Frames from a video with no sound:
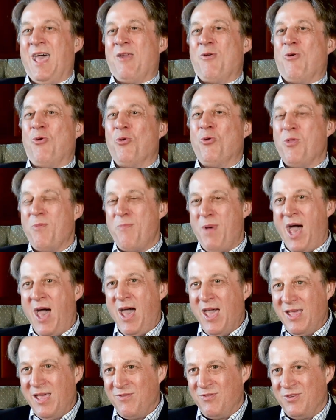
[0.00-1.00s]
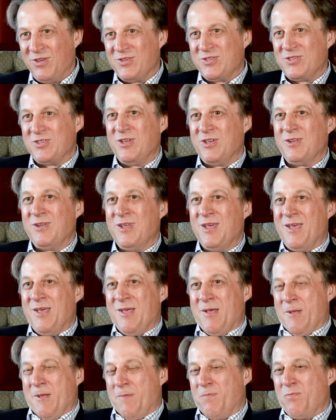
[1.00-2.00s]
all the behaviours that
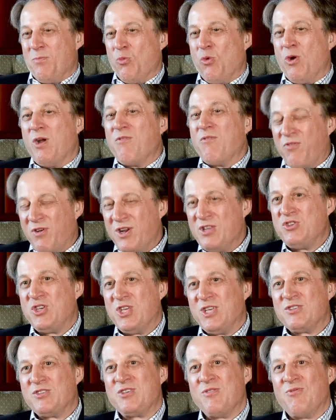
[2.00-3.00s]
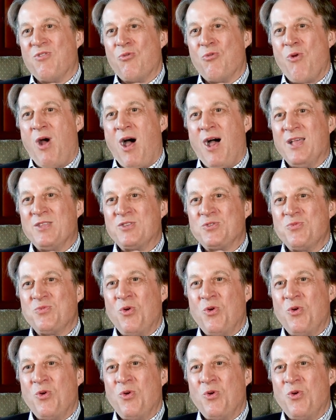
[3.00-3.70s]
were infringing civil rights,